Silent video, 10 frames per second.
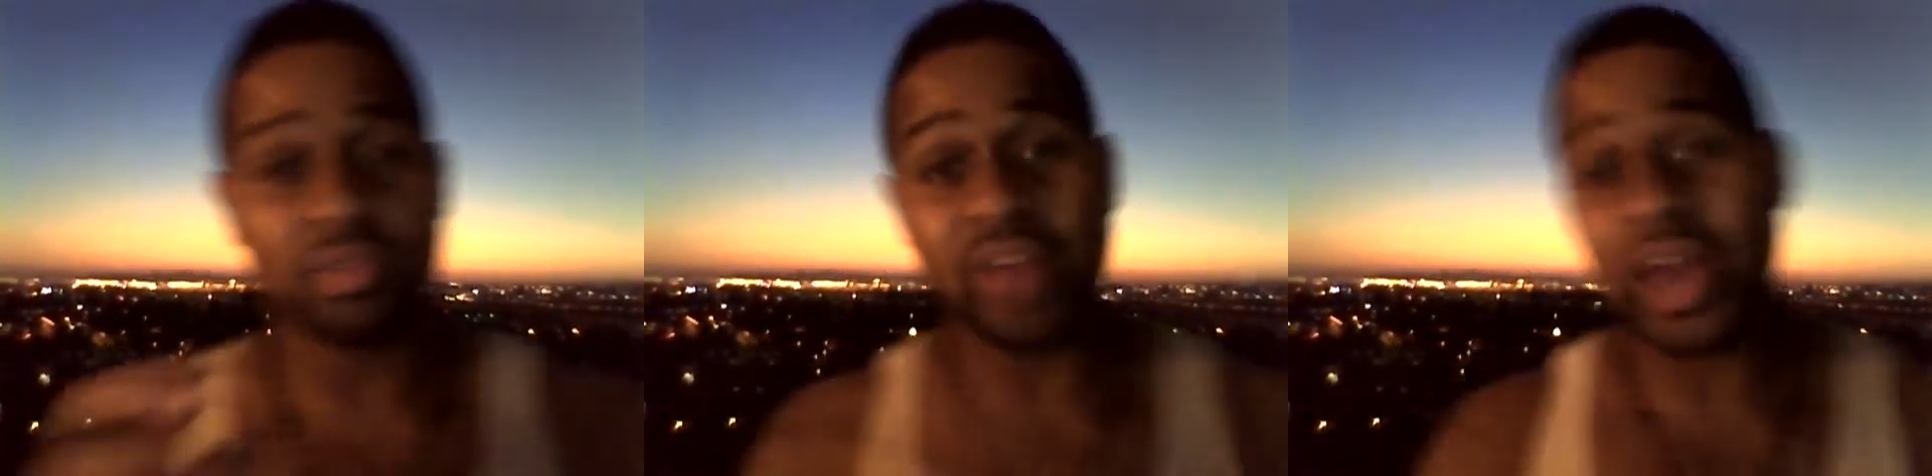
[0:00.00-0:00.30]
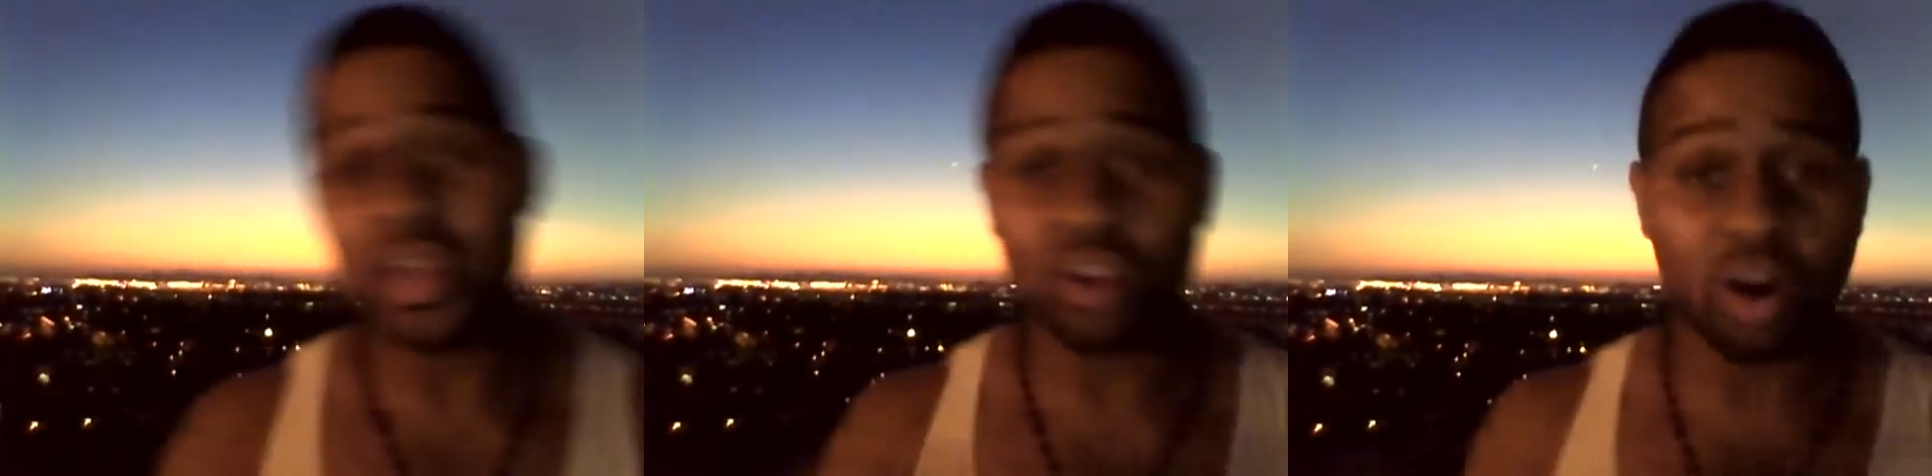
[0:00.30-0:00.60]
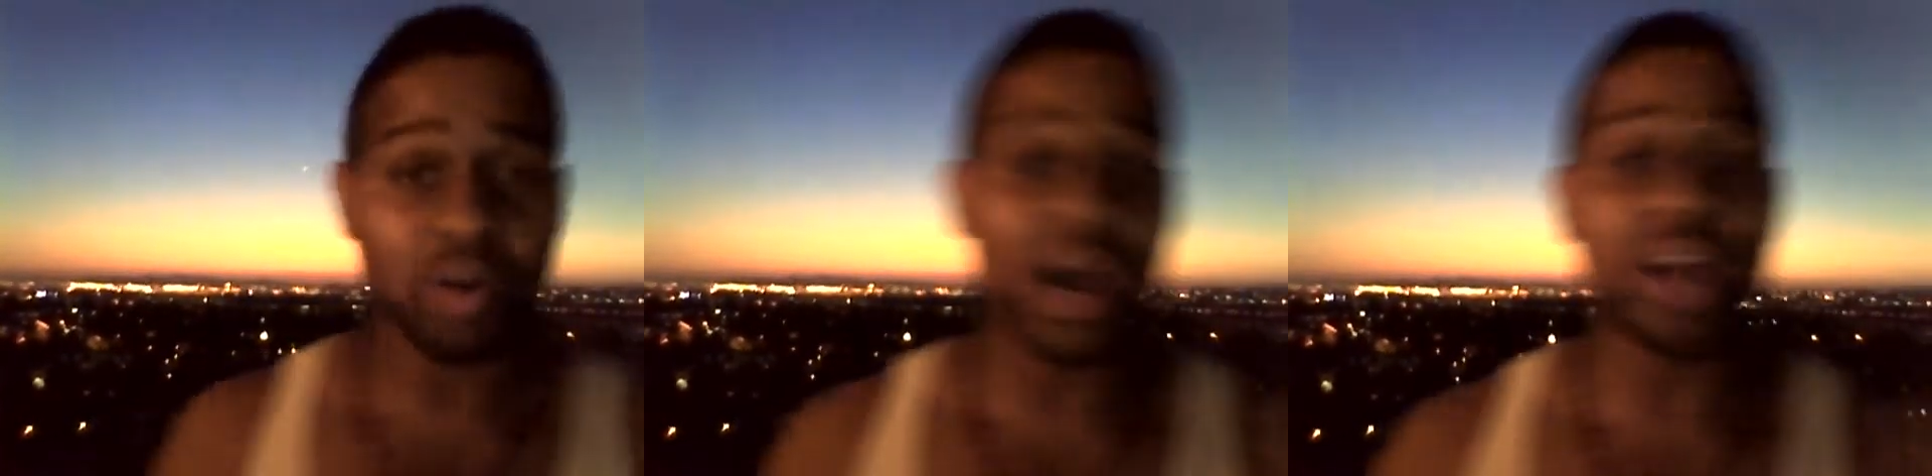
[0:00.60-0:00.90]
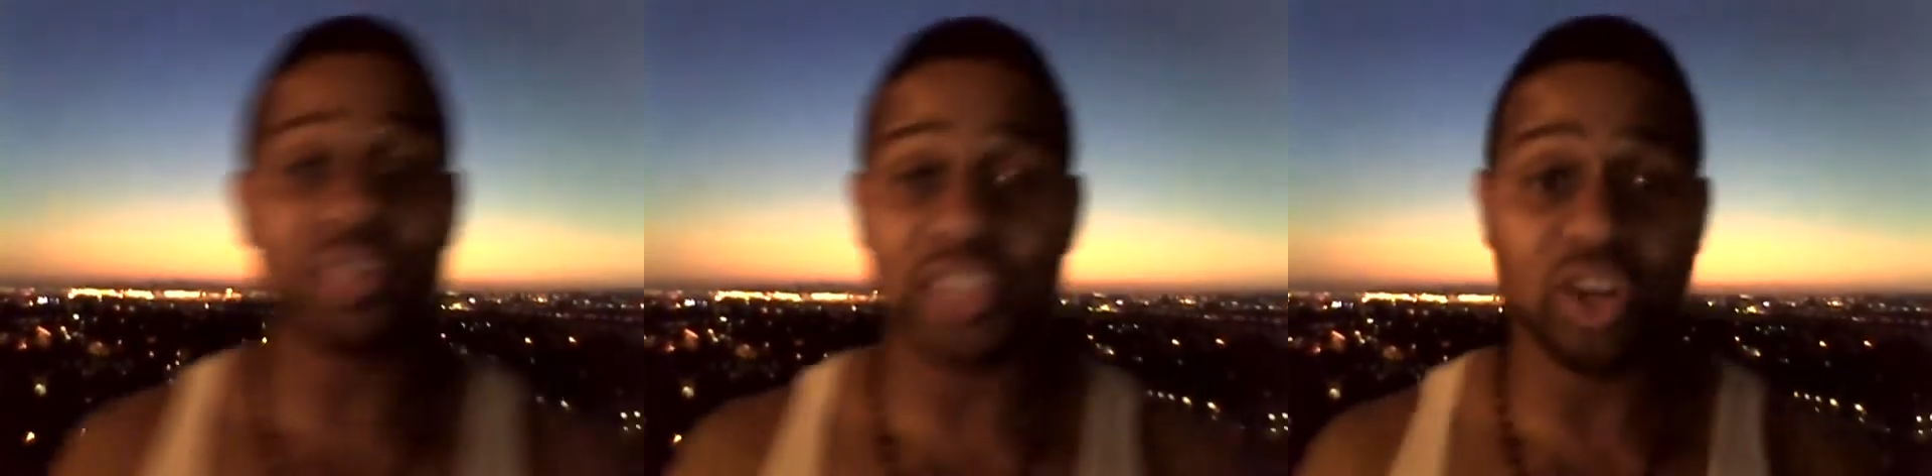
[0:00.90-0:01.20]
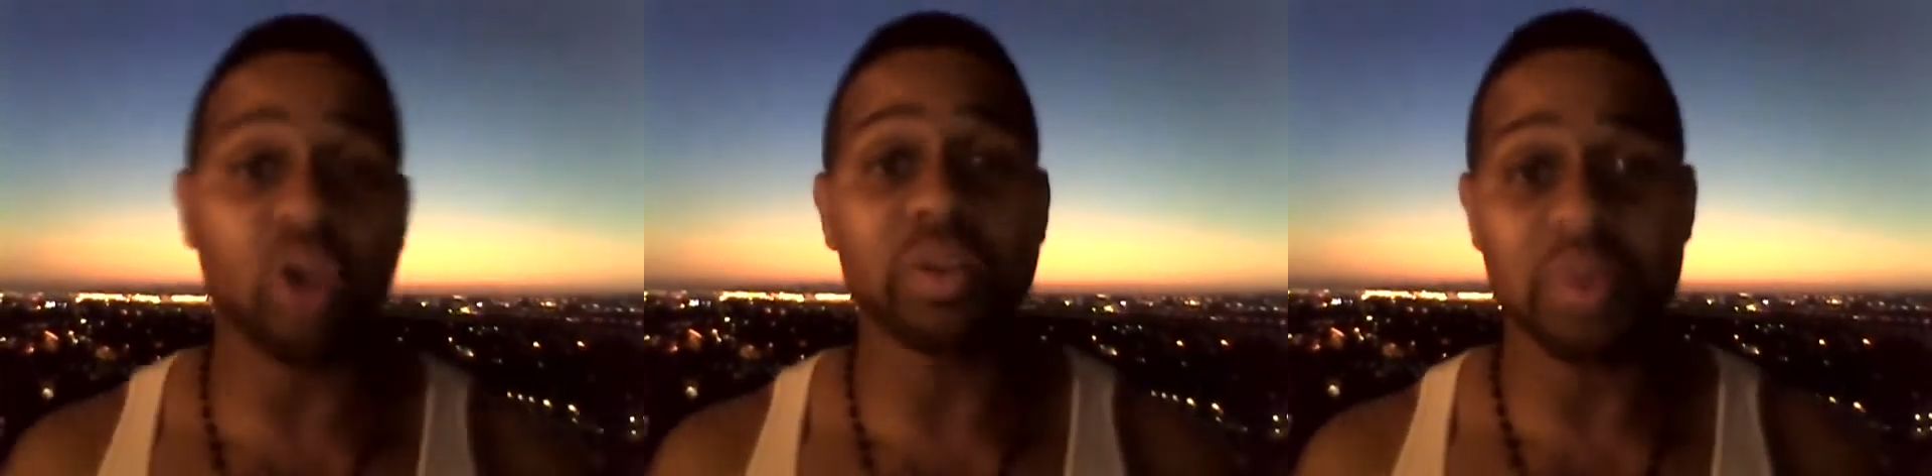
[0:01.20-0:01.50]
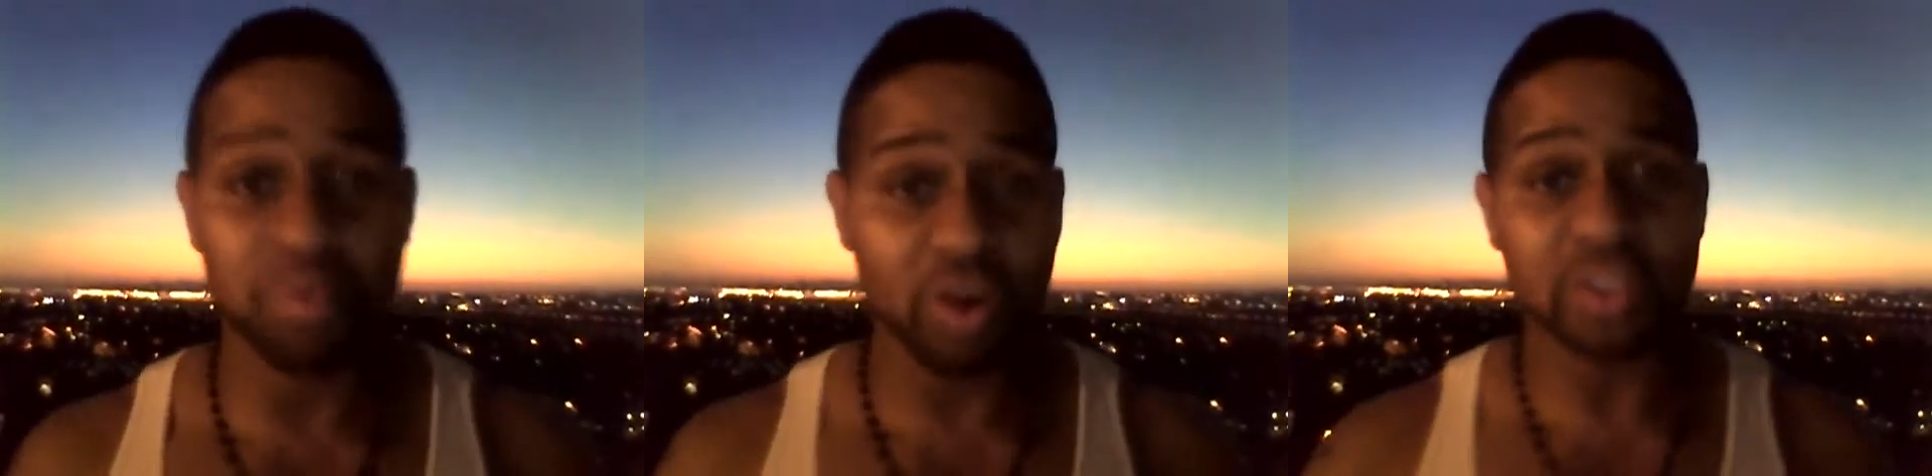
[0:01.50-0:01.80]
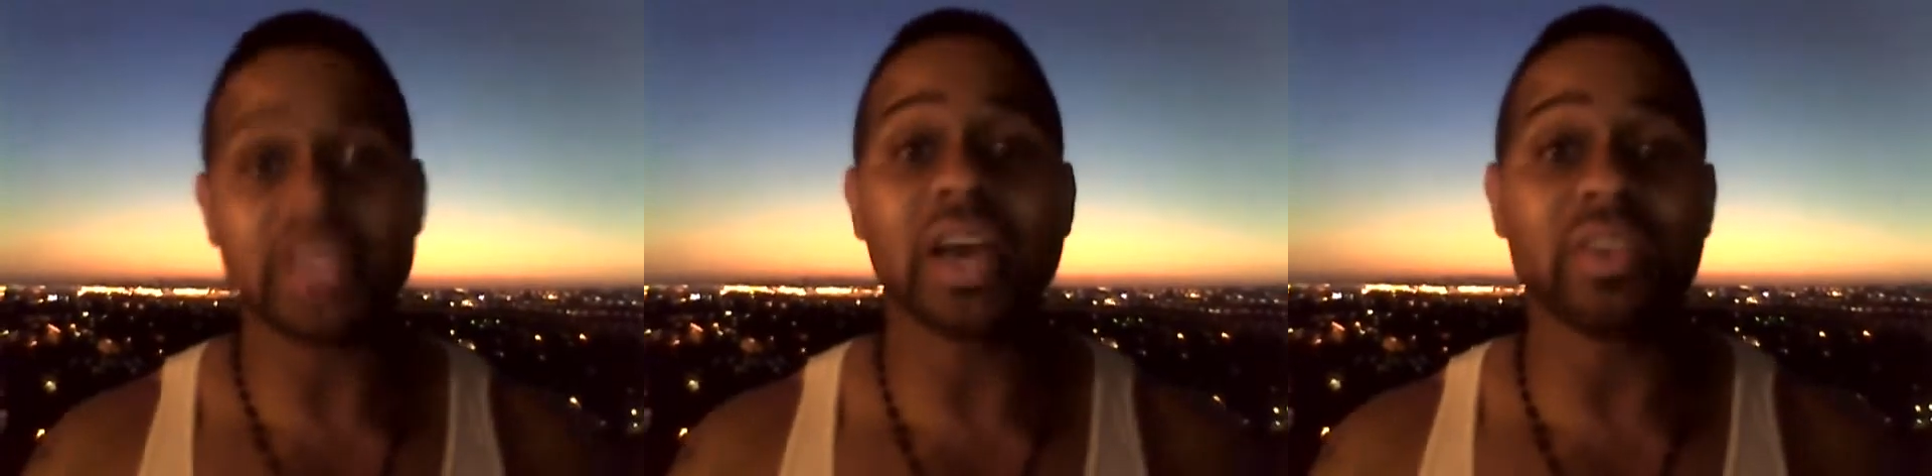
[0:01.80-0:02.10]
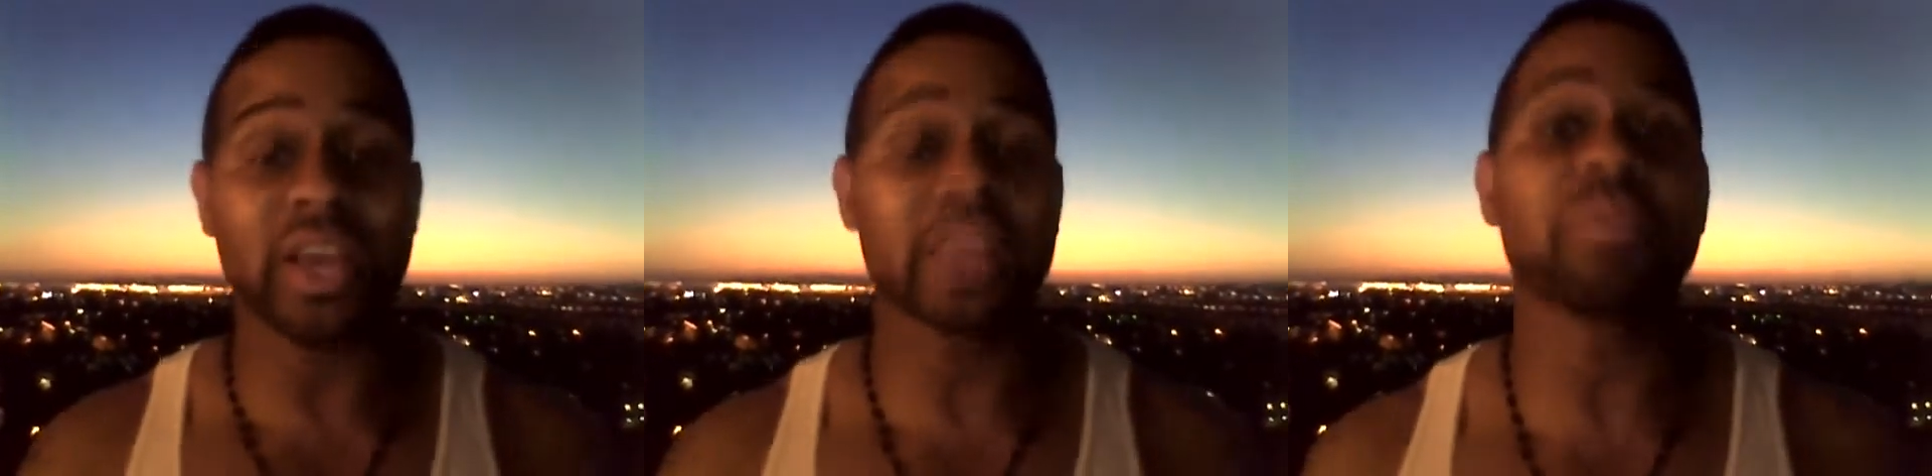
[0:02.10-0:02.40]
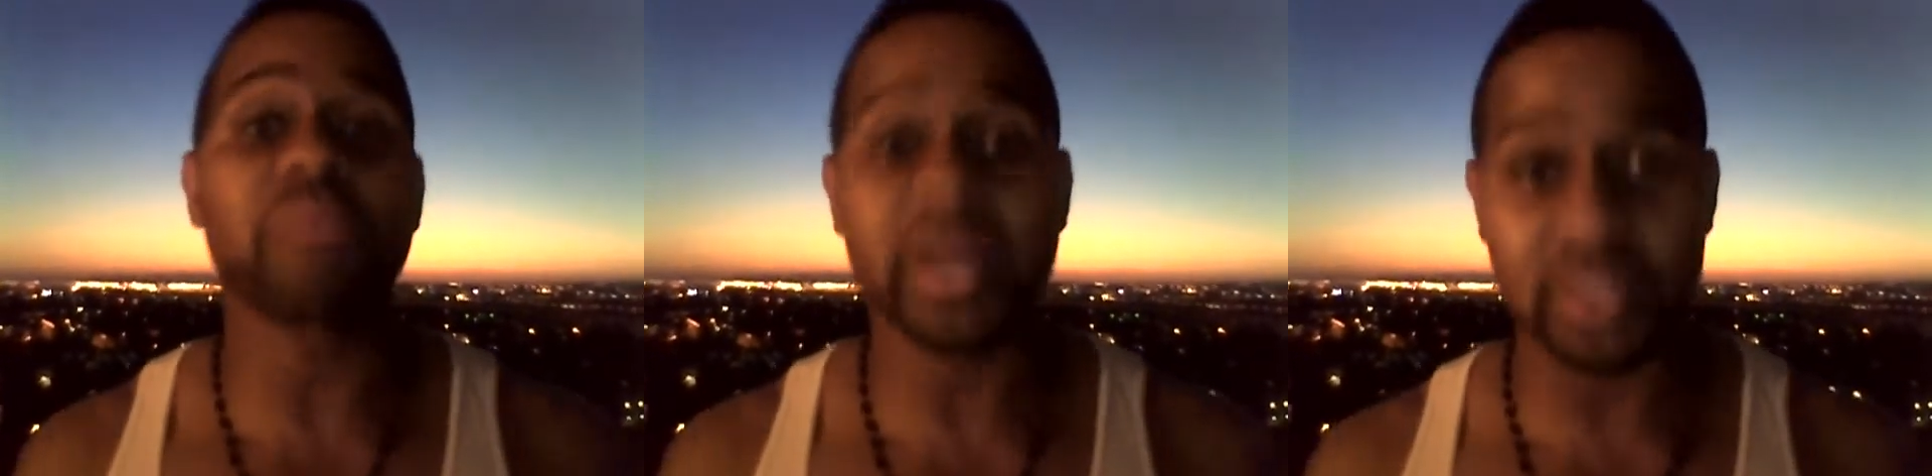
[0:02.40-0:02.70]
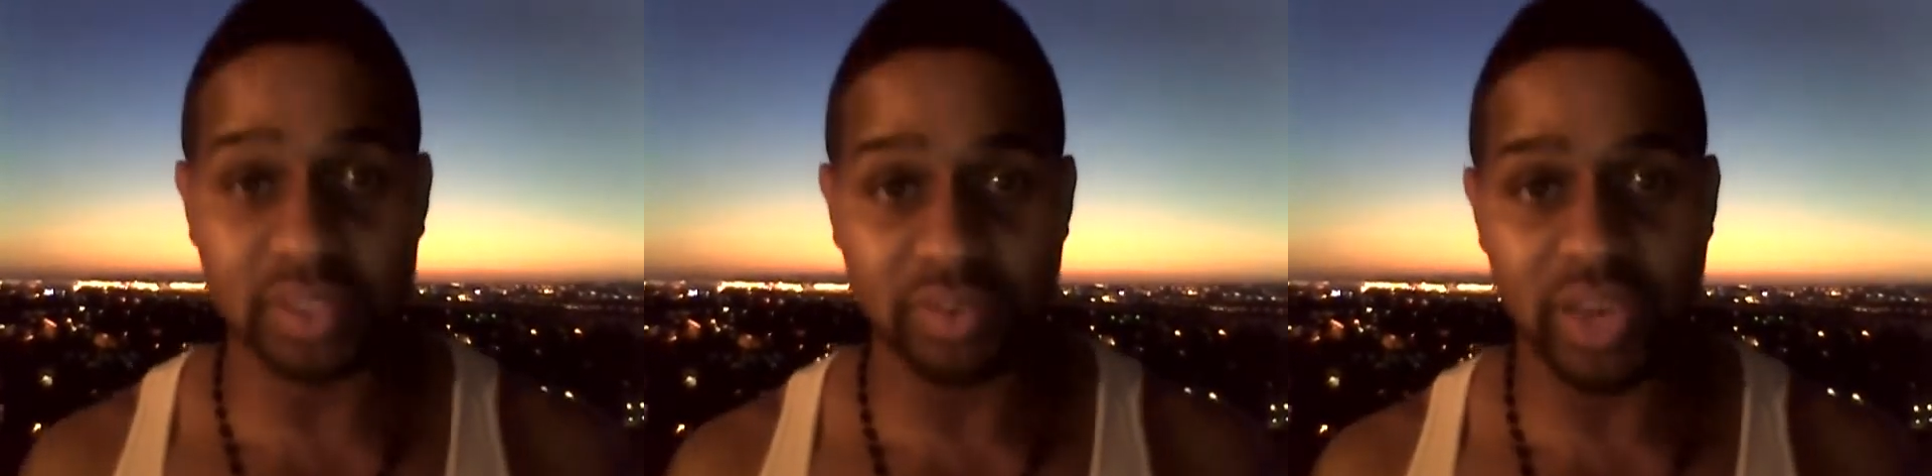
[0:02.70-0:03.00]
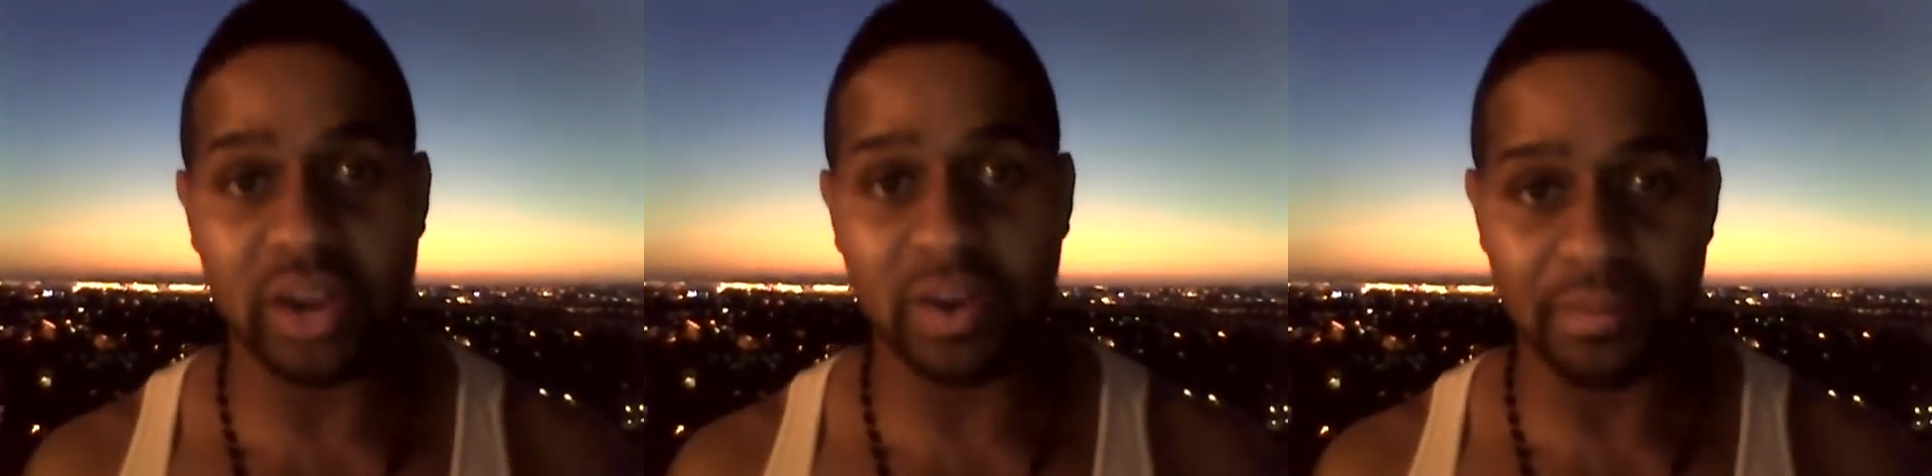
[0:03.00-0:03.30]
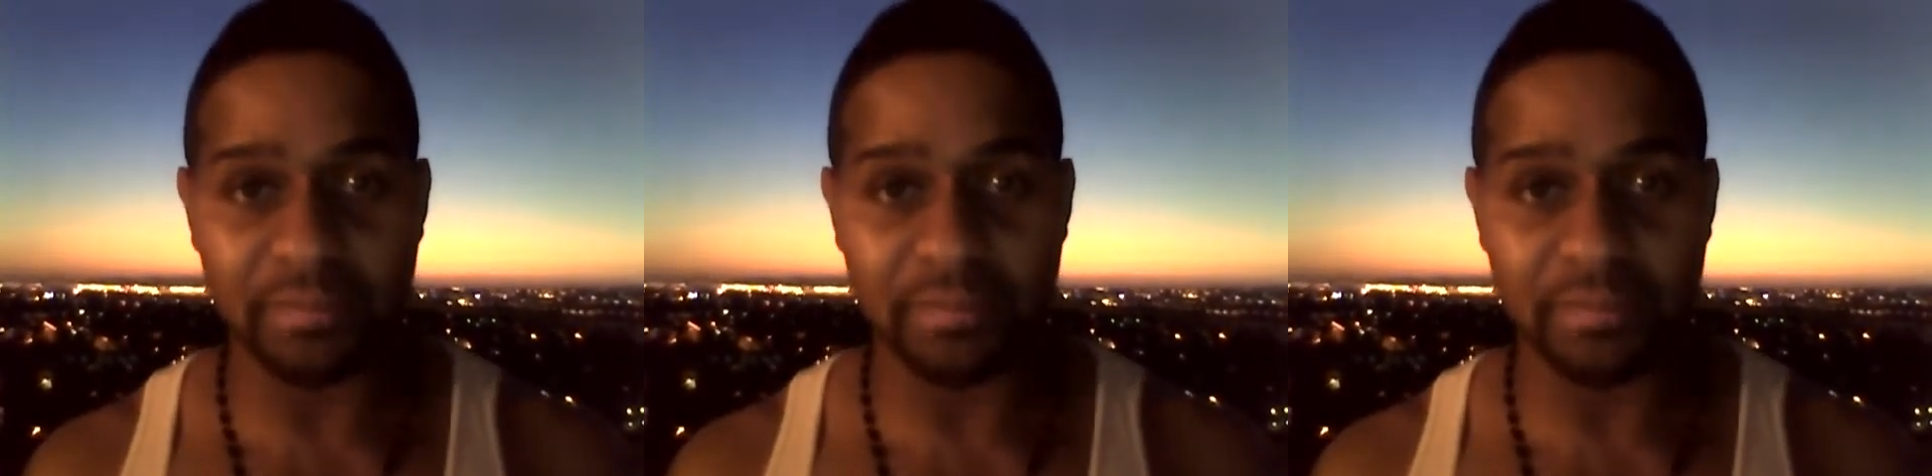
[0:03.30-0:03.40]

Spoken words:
fat and carbohydrates can only be burned together in the presence of air.